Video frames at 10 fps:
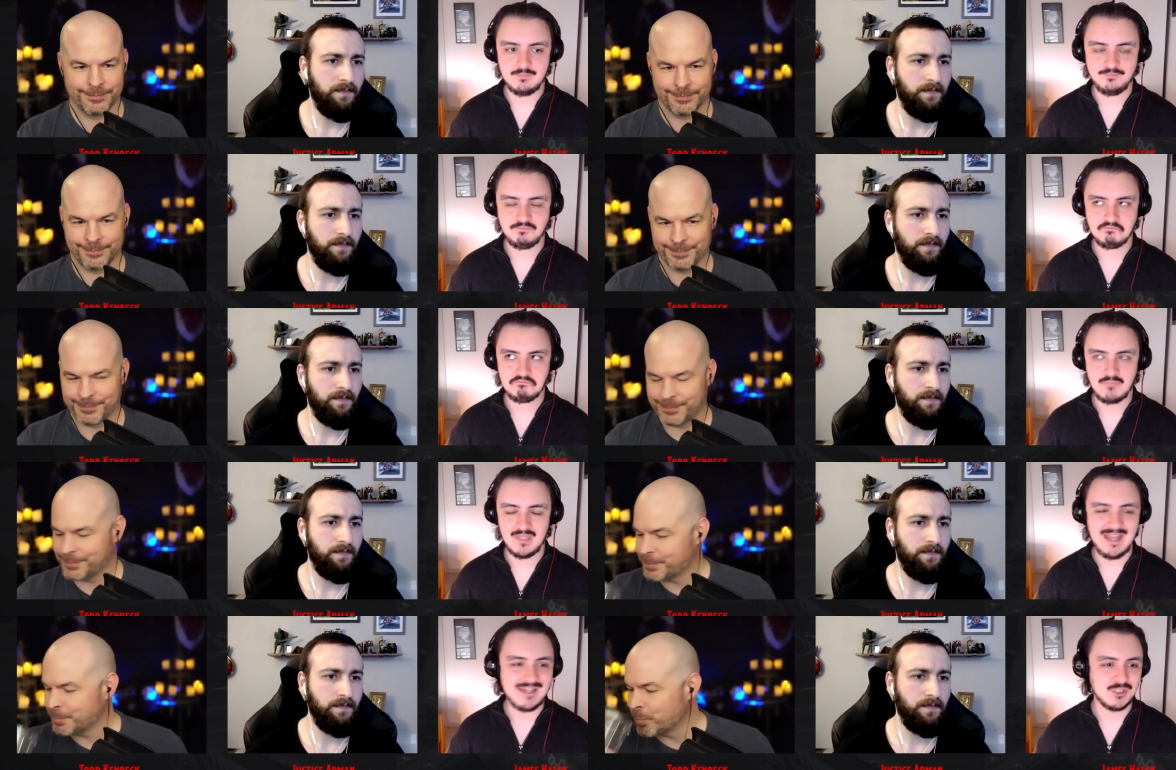Speaker 1: that
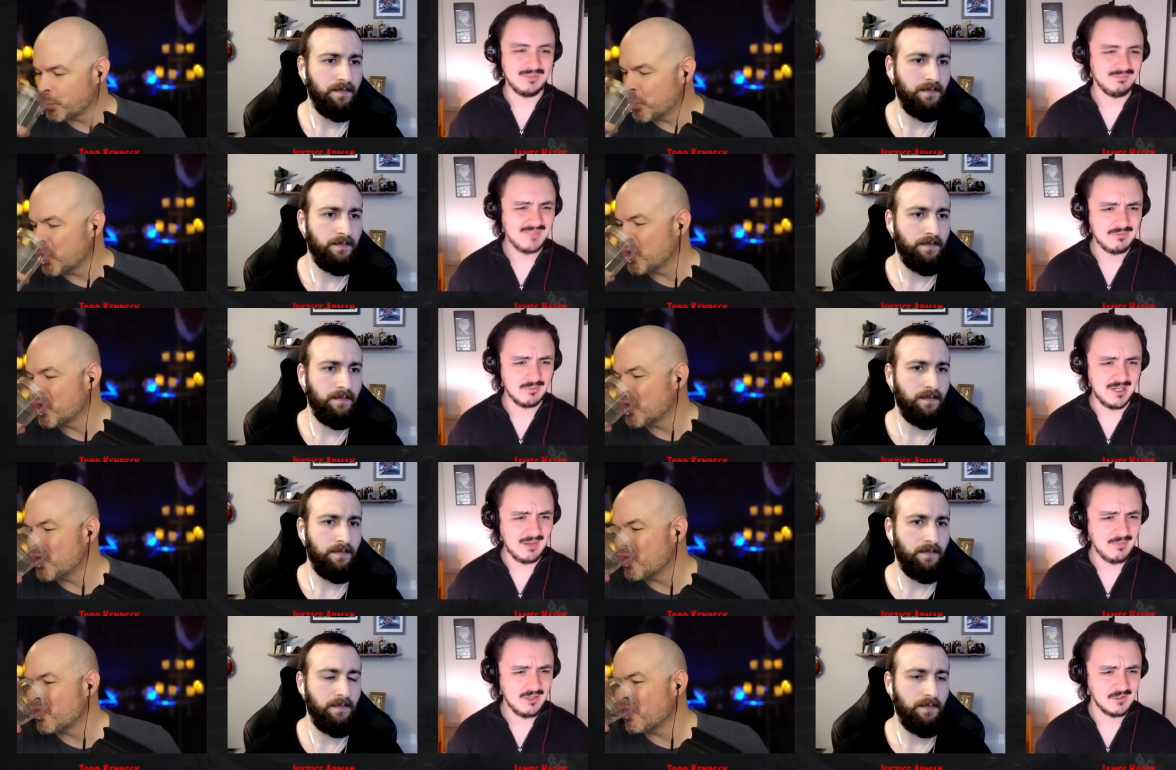actually, never mind. I'm
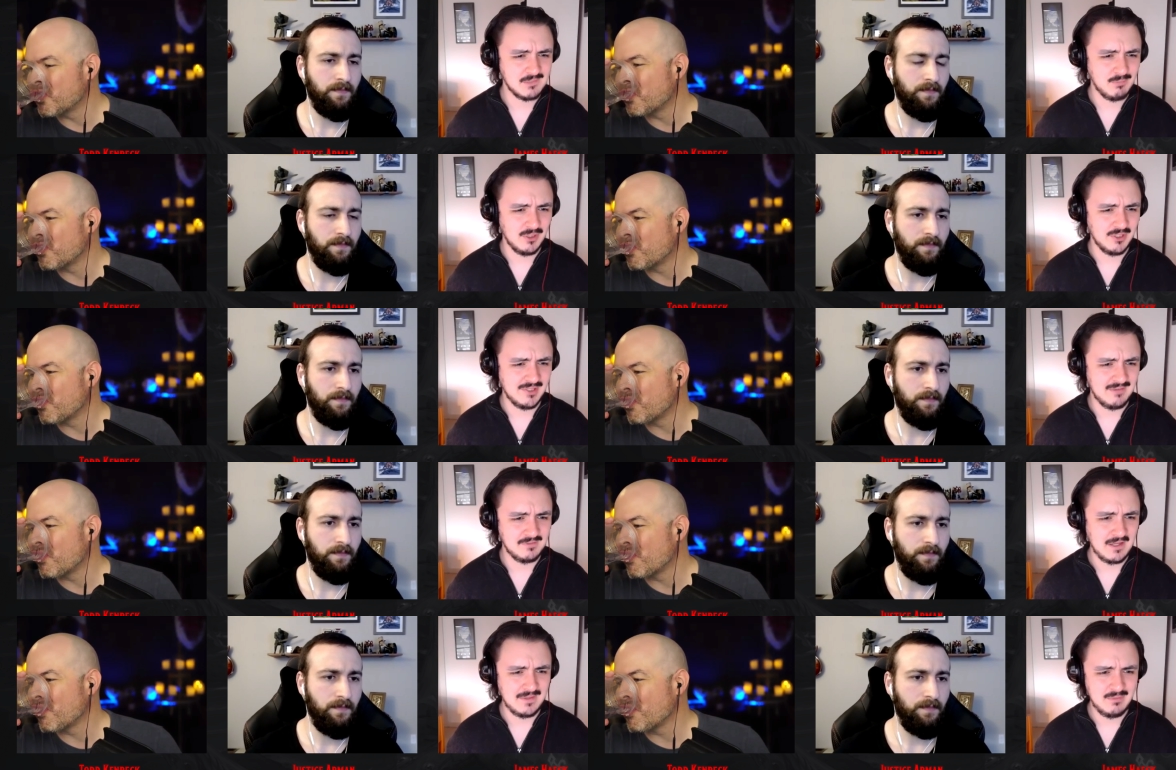not going to spoil Knives
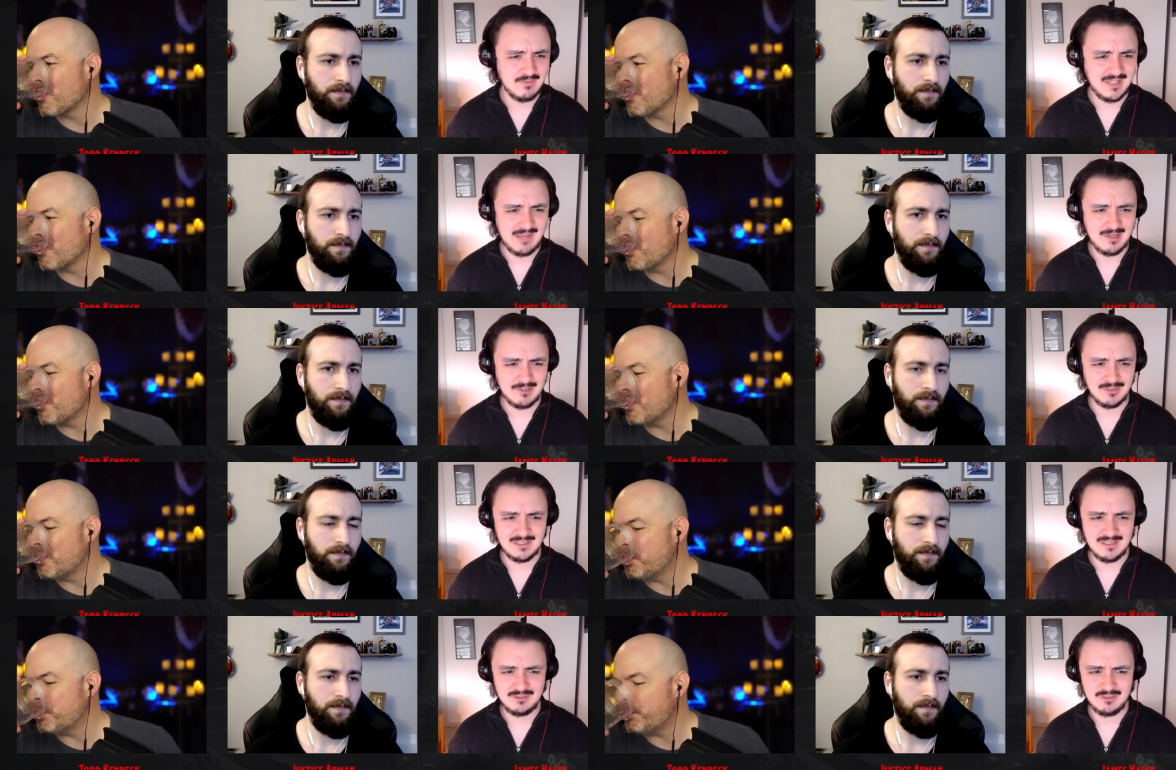Out. That movie came out only
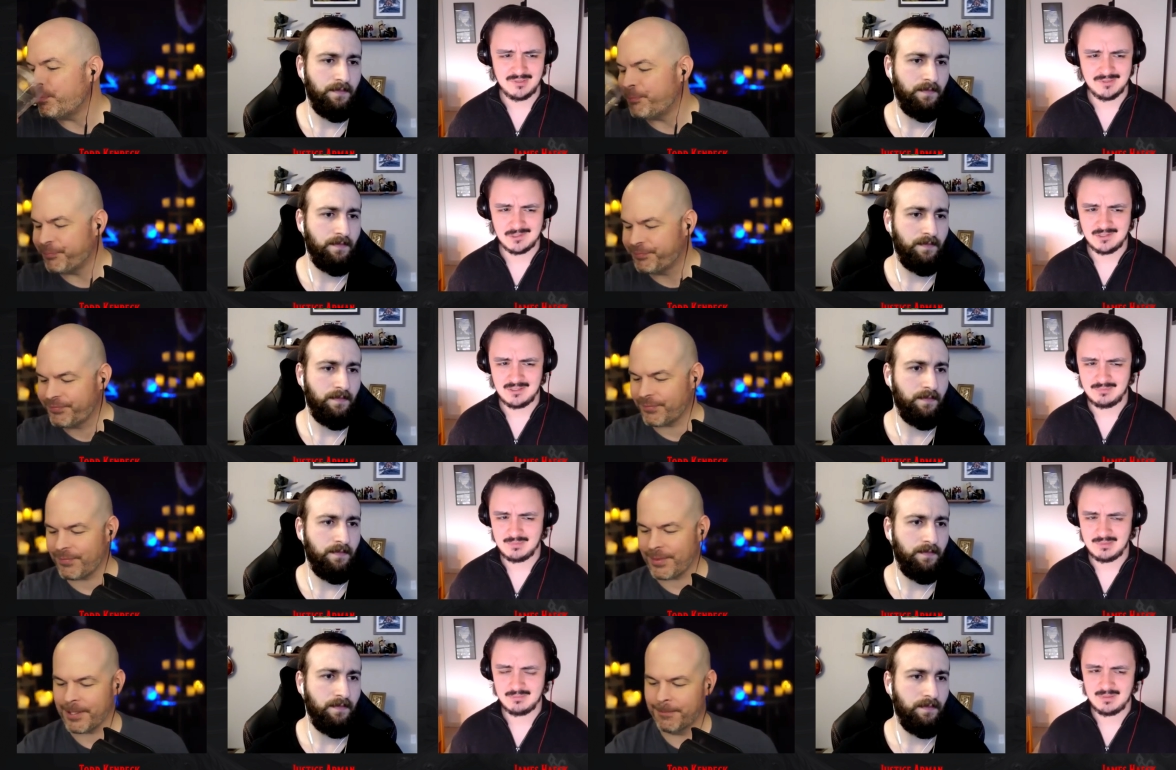like two years ago. There